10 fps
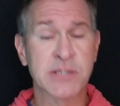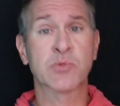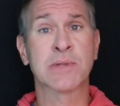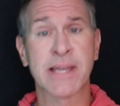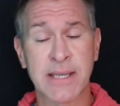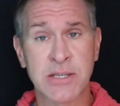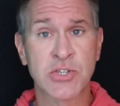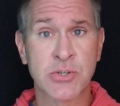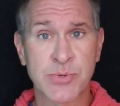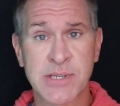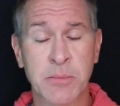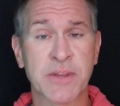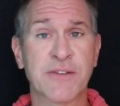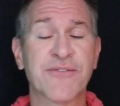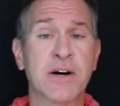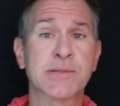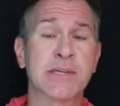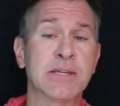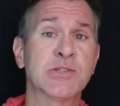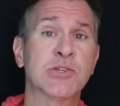that is related to someone that falls
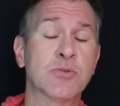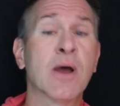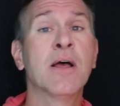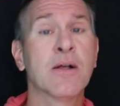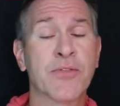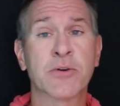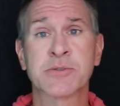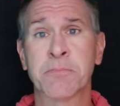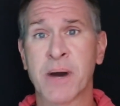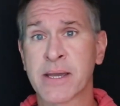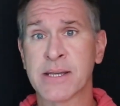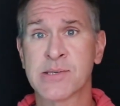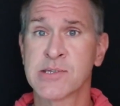into those buckets.